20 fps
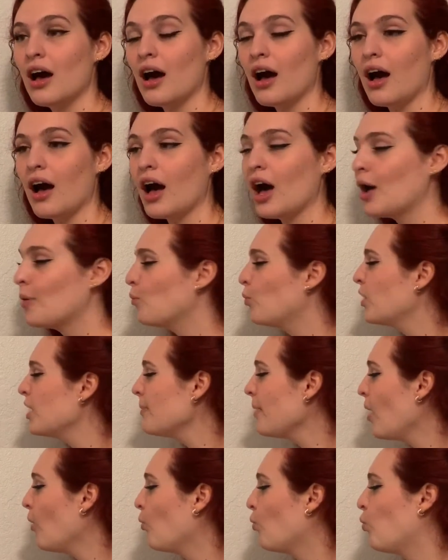What
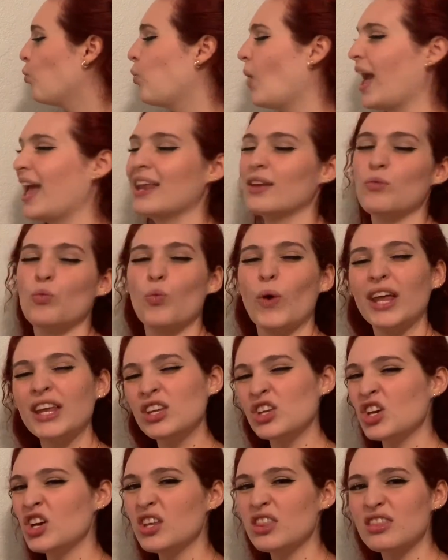about when?
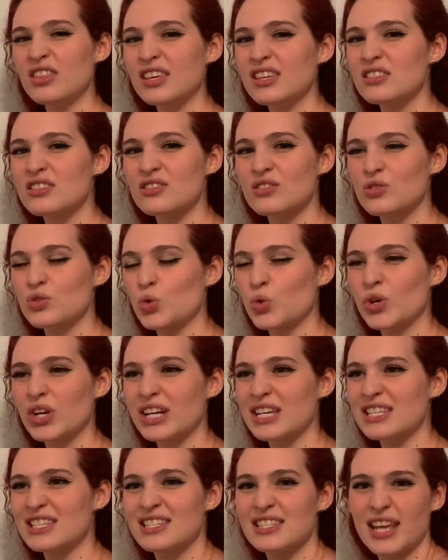When could these
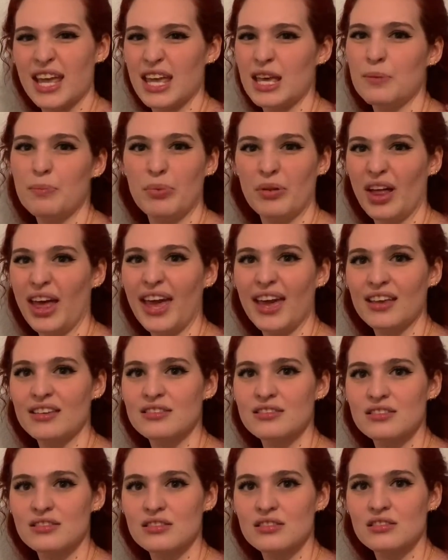stories take
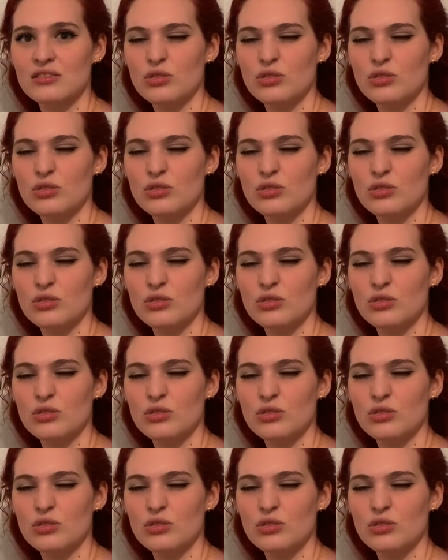place?